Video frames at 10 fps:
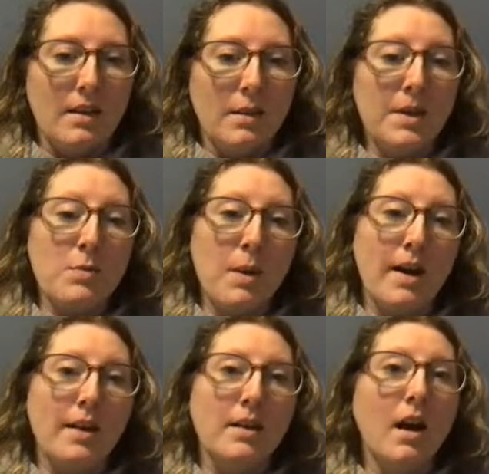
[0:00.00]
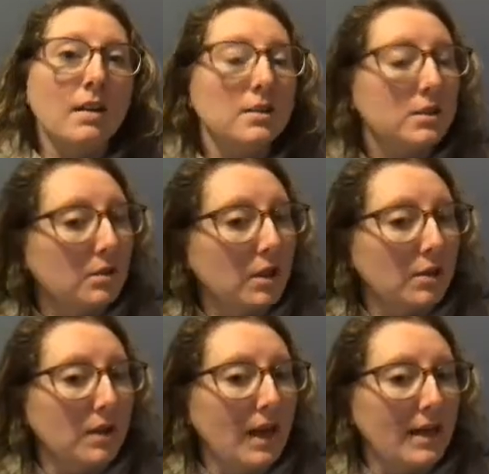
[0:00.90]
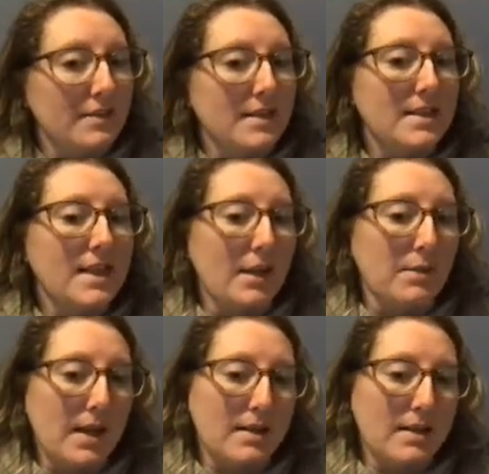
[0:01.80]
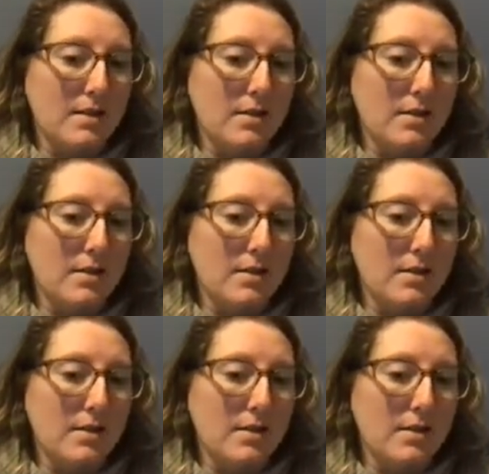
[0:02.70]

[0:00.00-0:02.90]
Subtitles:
The pinch pot could also go kind of sideways.